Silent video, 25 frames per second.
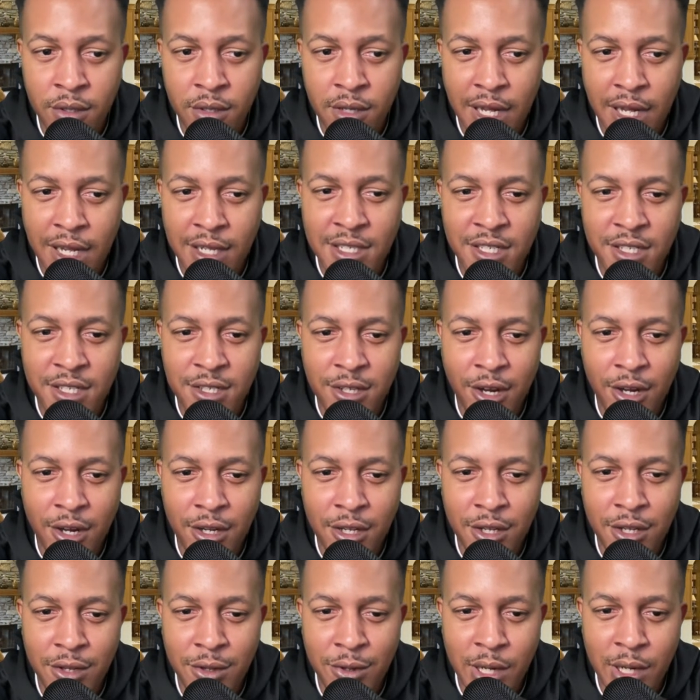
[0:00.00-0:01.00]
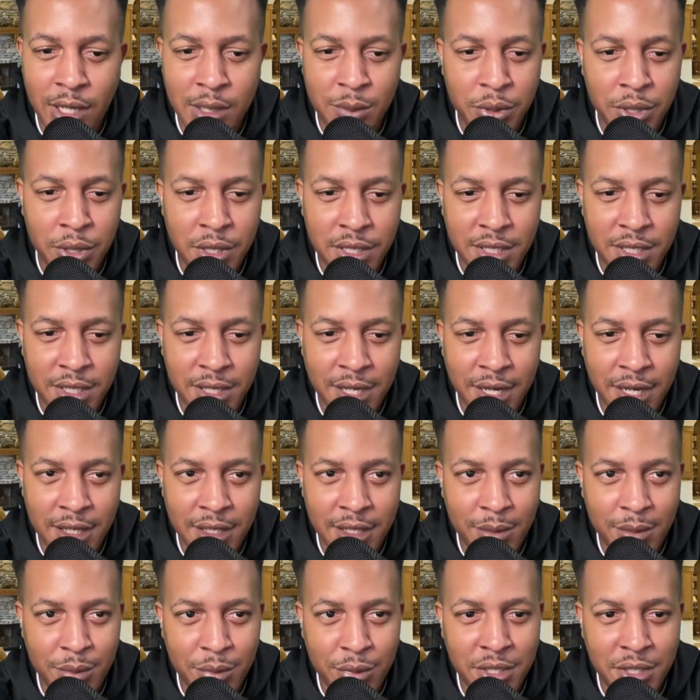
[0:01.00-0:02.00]
I just talk and you guys bring the stats.
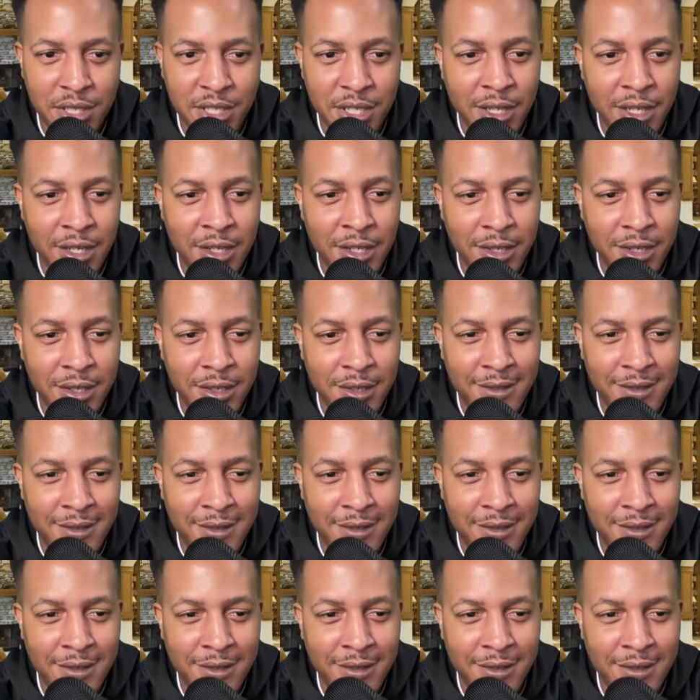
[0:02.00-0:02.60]
Appreciate it.